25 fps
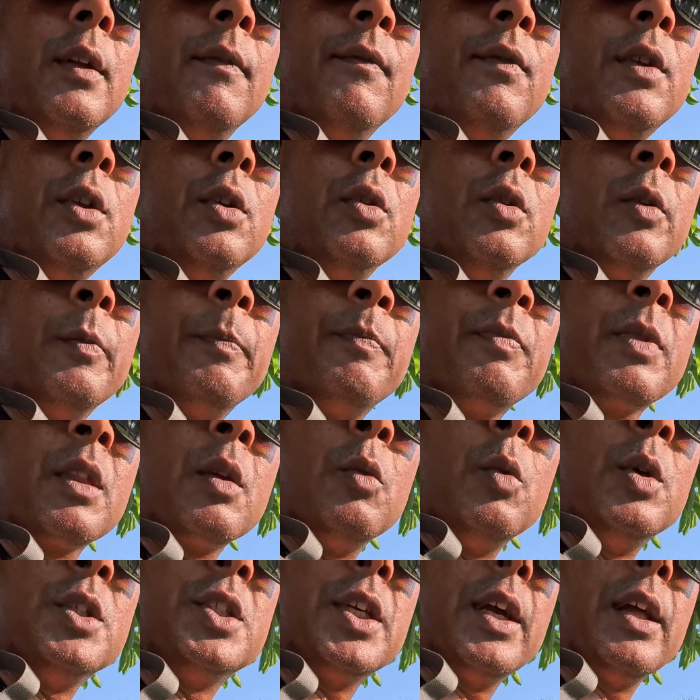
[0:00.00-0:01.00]
of view,
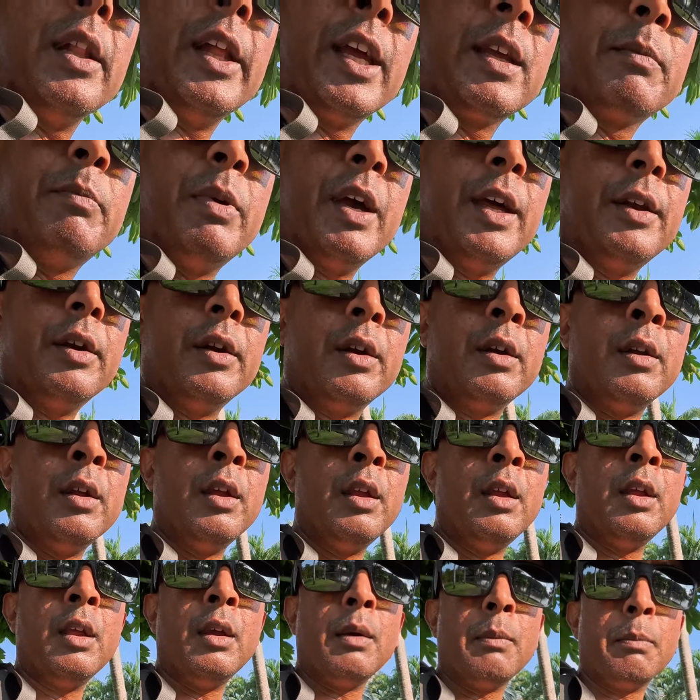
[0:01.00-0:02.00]
which I like better.
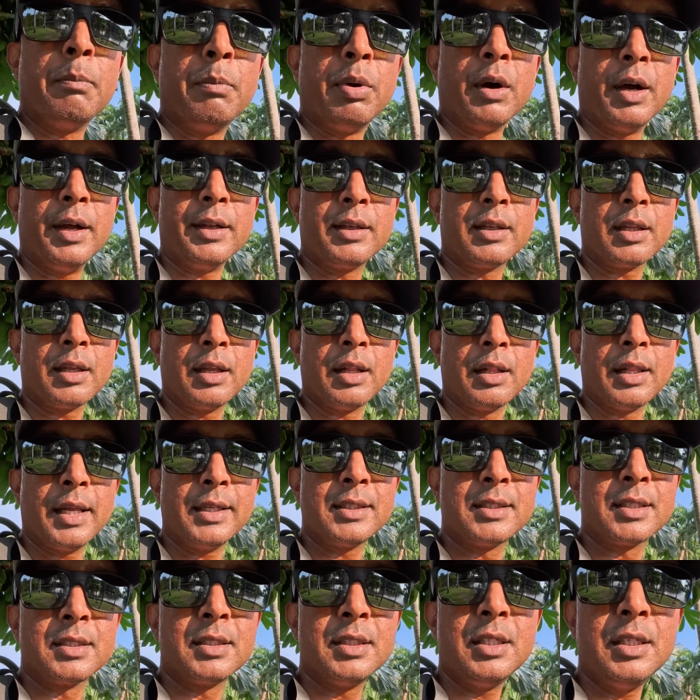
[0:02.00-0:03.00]
But
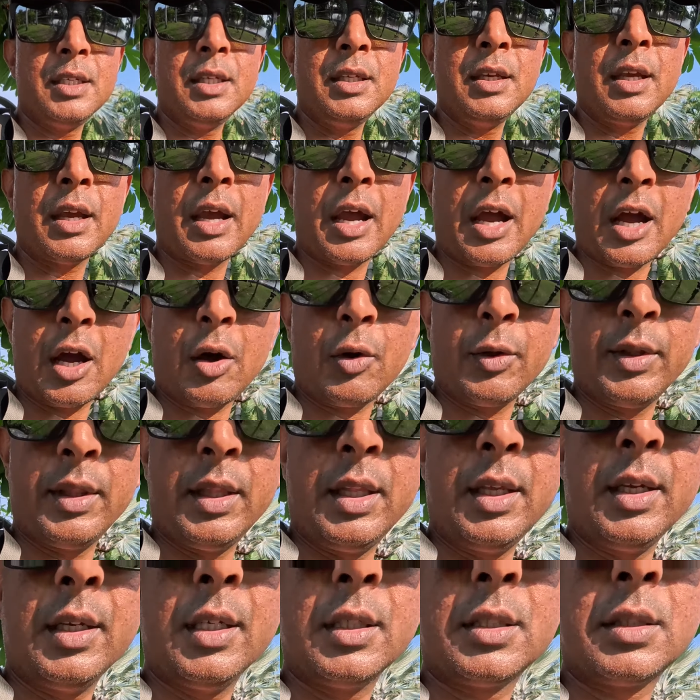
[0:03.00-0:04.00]
let's see how
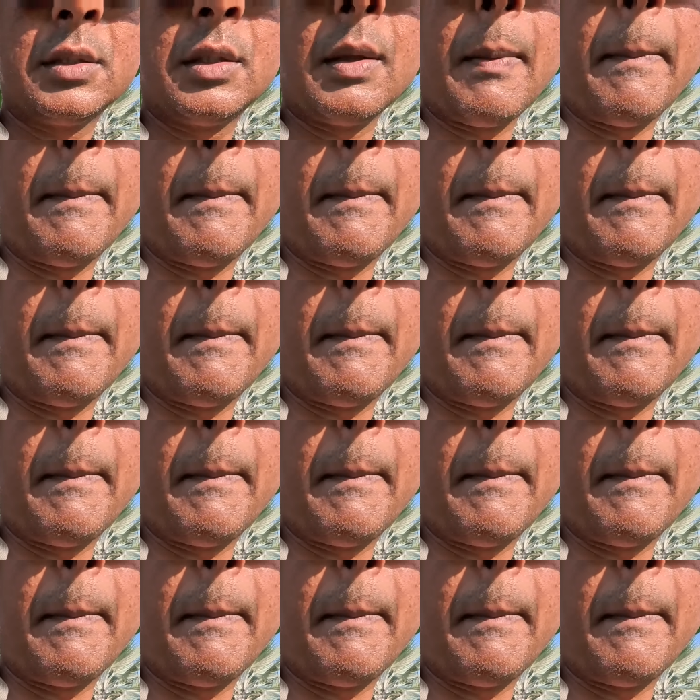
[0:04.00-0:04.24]
this